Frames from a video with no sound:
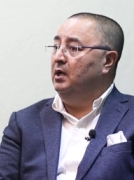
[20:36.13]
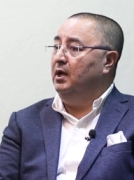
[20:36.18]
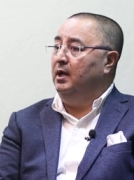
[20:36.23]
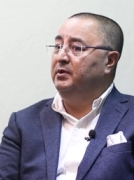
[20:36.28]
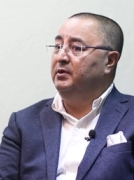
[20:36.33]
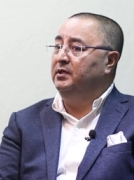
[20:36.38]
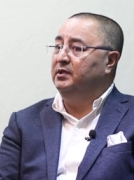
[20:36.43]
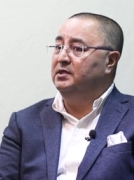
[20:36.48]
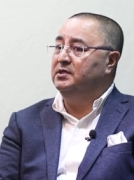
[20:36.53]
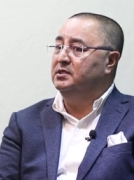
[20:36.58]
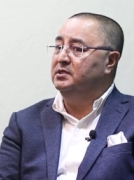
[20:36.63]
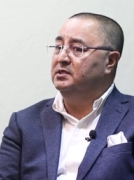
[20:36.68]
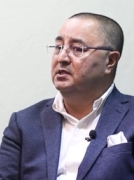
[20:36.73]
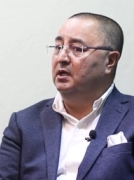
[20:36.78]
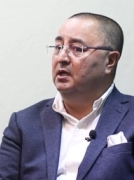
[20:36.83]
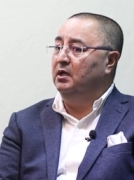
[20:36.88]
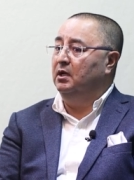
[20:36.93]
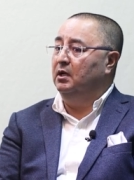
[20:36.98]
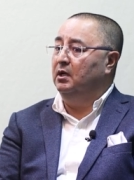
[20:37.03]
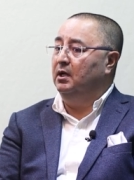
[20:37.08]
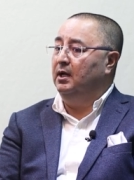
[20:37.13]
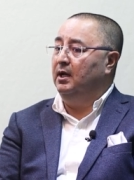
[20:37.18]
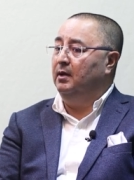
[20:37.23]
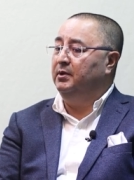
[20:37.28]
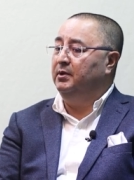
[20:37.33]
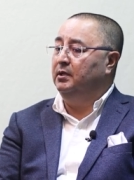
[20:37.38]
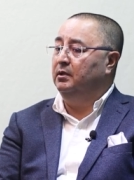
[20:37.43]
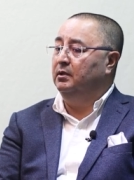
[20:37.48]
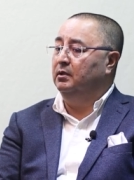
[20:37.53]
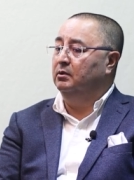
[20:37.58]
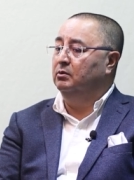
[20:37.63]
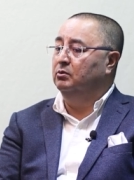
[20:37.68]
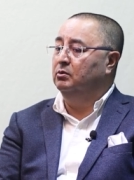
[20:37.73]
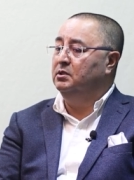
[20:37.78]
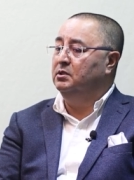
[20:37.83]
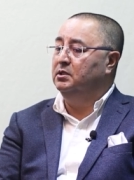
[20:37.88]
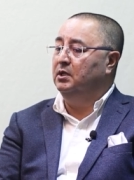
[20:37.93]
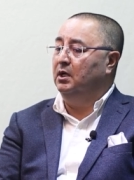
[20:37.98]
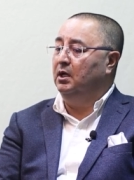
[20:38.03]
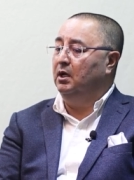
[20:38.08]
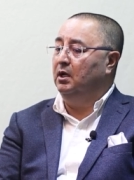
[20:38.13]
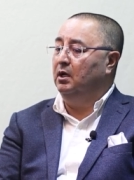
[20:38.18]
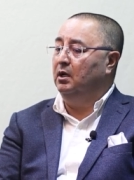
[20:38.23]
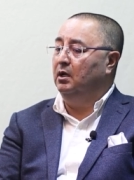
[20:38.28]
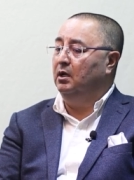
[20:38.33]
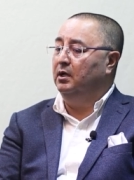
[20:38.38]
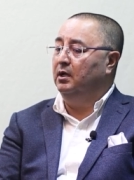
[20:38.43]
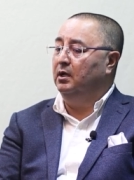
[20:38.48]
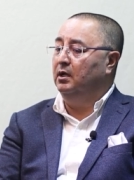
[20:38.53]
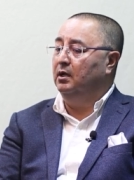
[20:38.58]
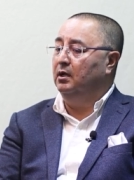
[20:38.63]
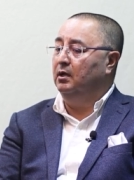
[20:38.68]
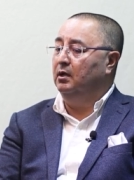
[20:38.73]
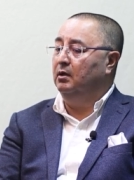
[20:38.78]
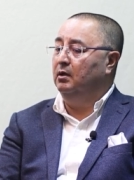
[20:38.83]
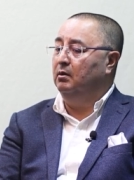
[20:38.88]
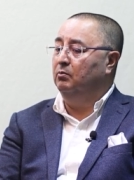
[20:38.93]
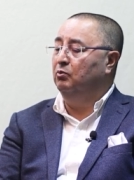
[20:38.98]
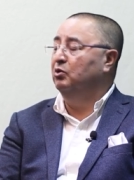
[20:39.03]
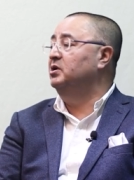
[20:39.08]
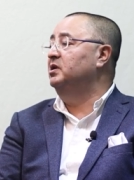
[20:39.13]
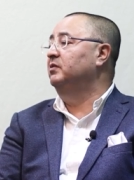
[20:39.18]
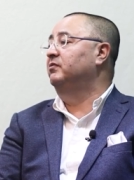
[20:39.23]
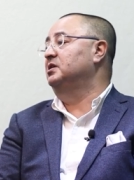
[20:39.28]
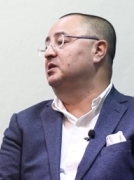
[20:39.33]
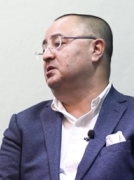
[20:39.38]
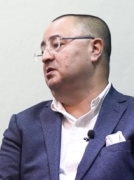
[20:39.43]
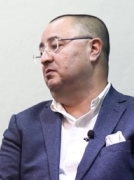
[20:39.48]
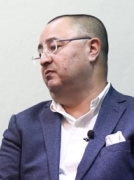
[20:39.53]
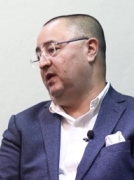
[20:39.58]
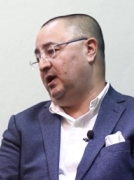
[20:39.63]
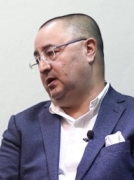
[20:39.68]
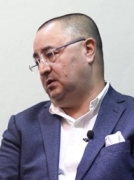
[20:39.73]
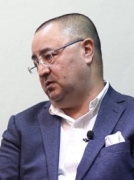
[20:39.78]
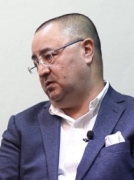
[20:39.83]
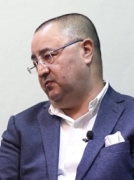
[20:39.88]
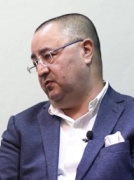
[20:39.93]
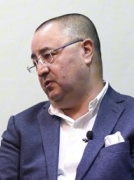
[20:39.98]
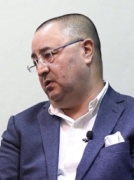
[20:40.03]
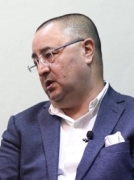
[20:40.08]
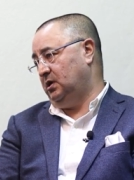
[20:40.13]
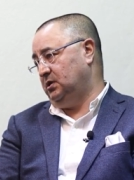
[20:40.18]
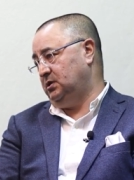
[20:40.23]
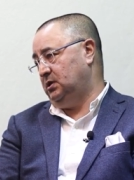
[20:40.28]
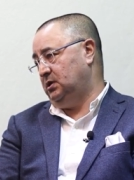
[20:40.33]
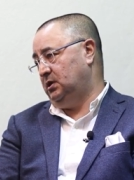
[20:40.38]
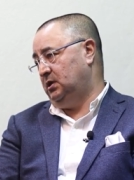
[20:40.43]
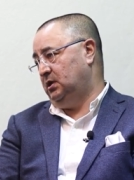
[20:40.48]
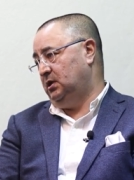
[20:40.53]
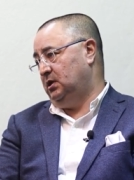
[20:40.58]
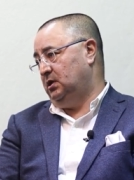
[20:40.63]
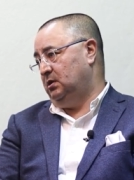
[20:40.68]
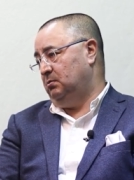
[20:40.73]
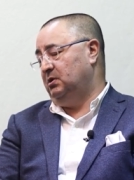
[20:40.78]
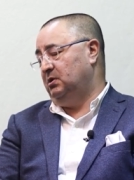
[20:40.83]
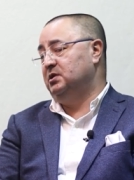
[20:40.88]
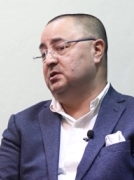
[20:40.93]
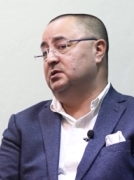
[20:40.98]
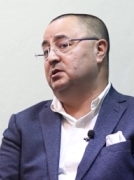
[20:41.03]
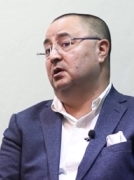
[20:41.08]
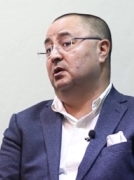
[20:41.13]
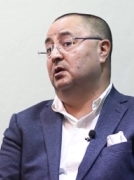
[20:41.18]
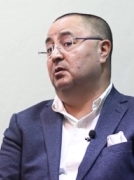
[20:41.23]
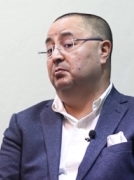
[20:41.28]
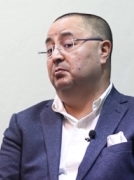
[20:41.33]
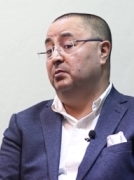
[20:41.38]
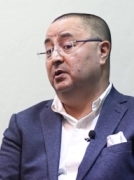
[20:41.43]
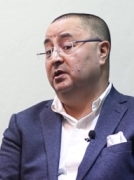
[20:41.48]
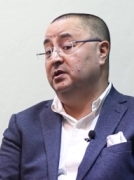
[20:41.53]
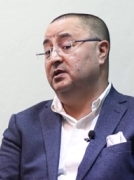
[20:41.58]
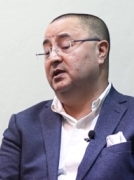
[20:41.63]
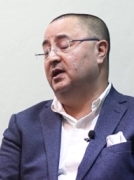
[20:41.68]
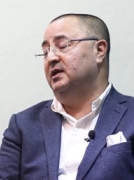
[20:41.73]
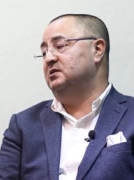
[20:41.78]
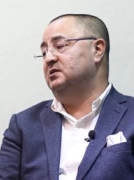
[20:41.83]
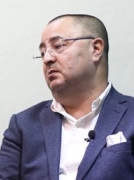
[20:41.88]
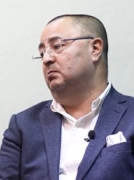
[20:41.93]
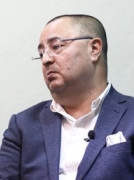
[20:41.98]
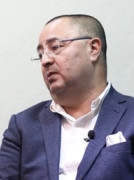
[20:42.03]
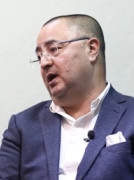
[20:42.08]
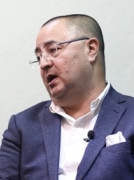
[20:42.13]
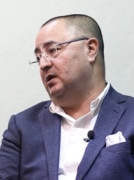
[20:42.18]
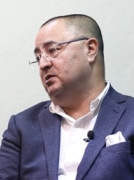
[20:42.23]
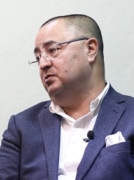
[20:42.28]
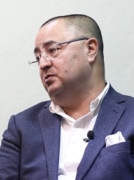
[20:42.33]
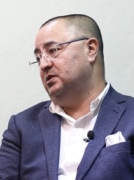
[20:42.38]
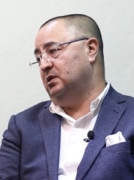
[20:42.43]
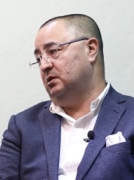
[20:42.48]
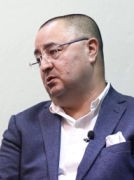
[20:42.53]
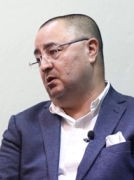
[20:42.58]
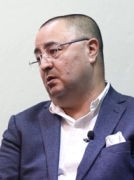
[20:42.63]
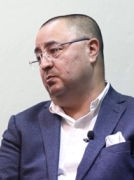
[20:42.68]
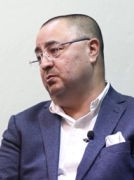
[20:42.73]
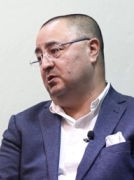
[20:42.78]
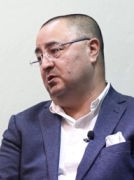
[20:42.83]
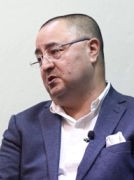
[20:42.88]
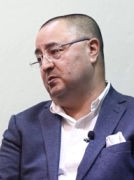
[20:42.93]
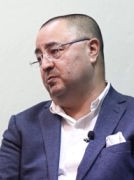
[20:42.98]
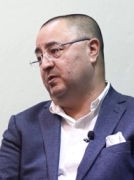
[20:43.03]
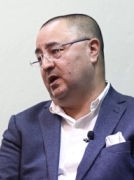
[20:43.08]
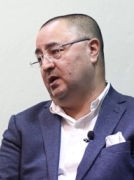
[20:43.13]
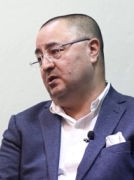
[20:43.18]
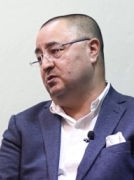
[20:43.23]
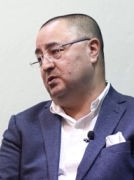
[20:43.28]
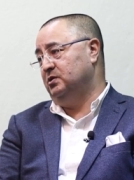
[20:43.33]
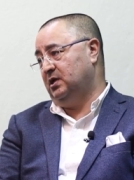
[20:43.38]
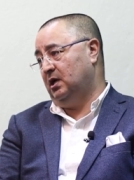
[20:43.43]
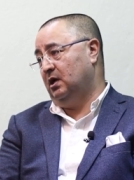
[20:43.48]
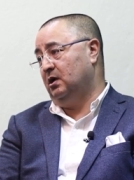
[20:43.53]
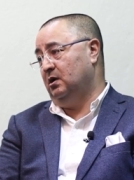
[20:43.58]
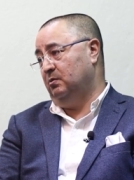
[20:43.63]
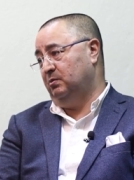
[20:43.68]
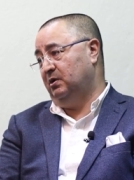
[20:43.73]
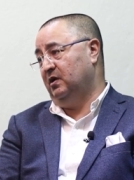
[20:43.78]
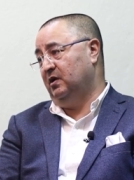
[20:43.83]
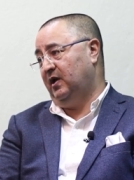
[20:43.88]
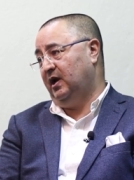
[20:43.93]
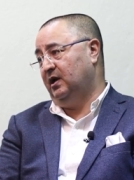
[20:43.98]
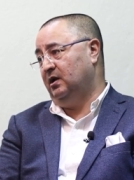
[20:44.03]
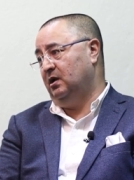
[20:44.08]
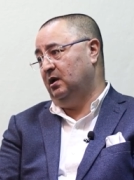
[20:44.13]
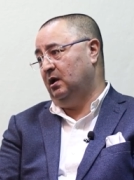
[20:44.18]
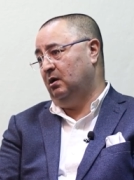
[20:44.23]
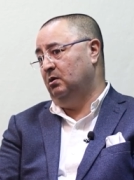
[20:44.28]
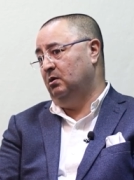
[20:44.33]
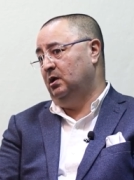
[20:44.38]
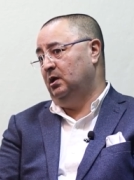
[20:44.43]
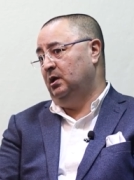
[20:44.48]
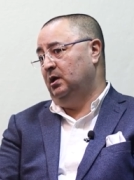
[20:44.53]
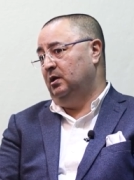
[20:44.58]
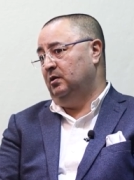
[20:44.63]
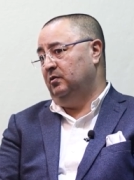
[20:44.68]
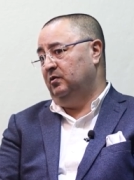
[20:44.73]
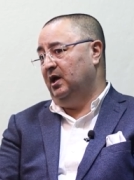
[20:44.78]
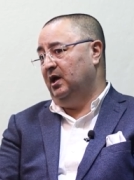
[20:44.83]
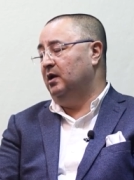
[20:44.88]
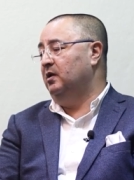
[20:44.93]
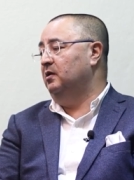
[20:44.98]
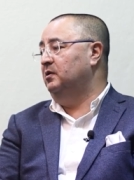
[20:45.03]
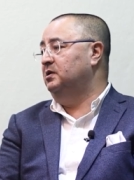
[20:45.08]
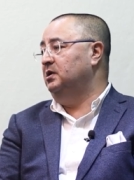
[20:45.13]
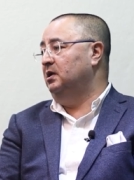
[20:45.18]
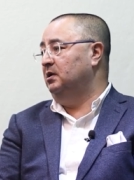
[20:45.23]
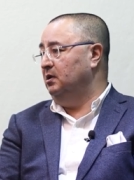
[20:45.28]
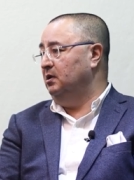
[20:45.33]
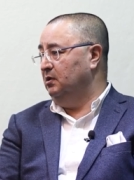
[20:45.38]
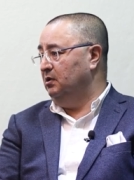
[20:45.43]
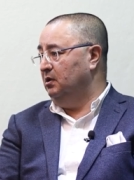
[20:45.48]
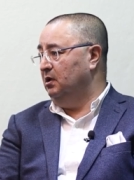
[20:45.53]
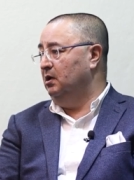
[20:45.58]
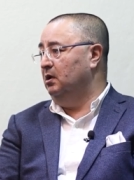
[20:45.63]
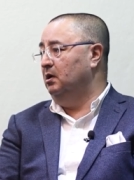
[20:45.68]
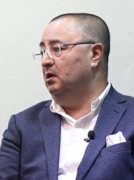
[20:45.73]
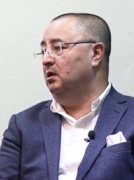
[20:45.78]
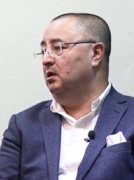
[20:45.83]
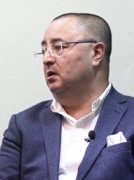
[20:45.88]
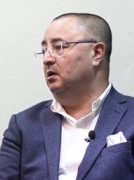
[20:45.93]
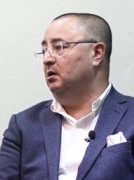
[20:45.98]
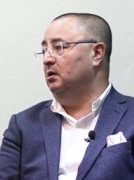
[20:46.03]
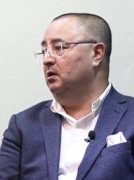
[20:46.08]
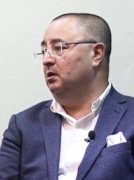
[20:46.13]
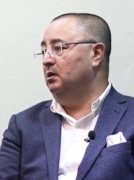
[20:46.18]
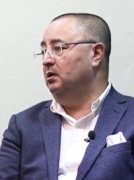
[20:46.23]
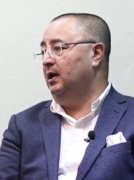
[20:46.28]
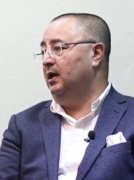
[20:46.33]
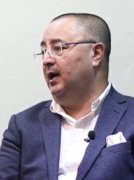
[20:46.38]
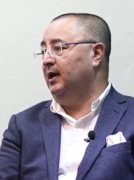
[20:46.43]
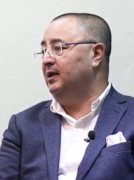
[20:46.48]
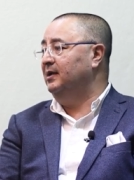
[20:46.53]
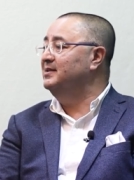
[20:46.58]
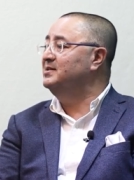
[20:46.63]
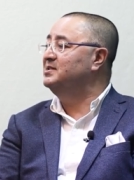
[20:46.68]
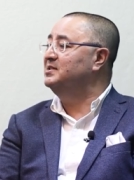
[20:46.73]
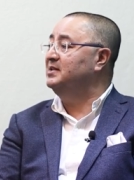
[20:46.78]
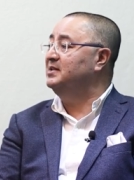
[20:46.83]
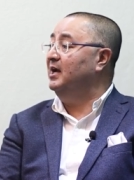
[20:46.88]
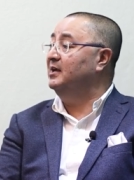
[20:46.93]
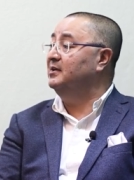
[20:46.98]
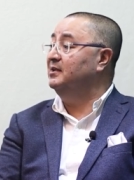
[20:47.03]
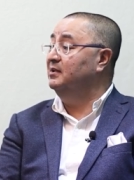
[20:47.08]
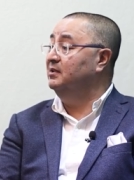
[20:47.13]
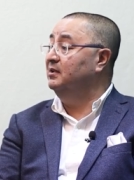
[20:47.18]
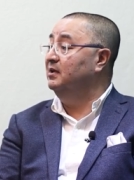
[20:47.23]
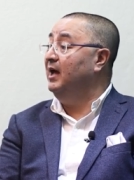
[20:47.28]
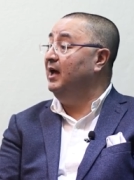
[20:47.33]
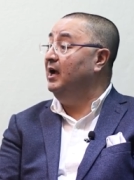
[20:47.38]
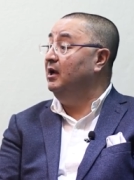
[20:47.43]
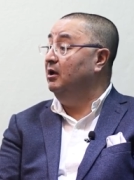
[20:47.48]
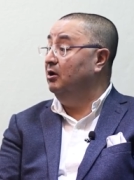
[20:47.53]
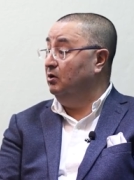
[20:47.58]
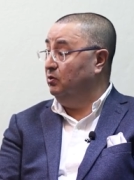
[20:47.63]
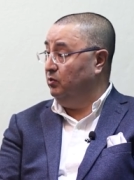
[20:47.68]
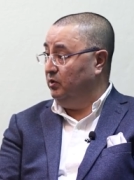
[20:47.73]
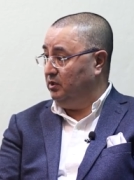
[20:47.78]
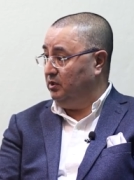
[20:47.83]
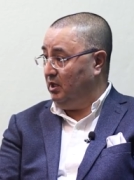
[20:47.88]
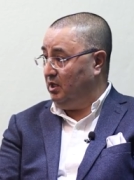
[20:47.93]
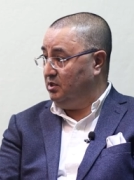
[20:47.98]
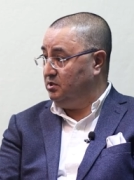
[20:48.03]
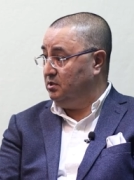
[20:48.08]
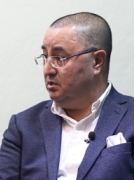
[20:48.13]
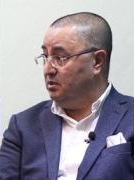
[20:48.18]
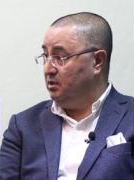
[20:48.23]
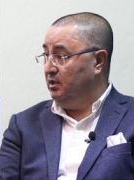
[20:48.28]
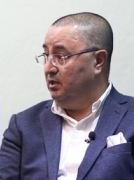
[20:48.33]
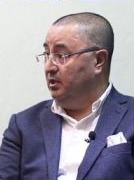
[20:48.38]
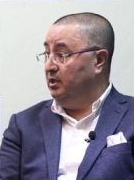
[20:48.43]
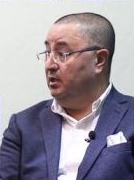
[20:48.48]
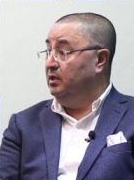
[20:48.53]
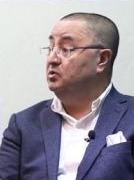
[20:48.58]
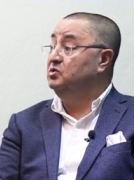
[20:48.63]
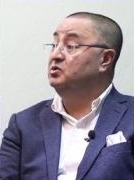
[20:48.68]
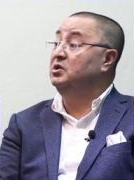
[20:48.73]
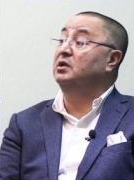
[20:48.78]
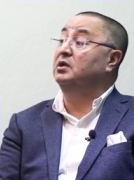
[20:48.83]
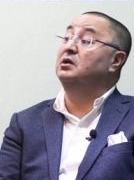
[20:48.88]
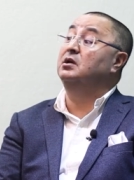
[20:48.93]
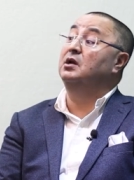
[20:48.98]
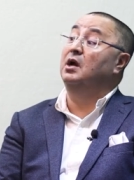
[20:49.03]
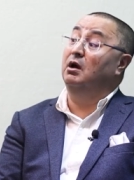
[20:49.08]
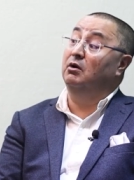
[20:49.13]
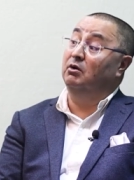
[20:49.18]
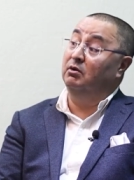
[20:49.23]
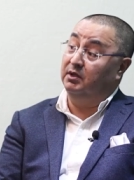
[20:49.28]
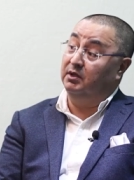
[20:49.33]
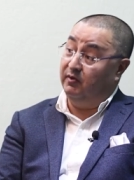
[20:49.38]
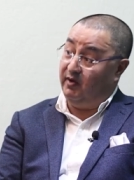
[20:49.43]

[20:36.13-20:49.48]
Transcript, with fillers: I mean, this is a, I mean, good uh, uh, motivation factor for us because the international brands, which are top-notch brands, which are coming right now, they are taking the, at least starting the dialogue with us, taking our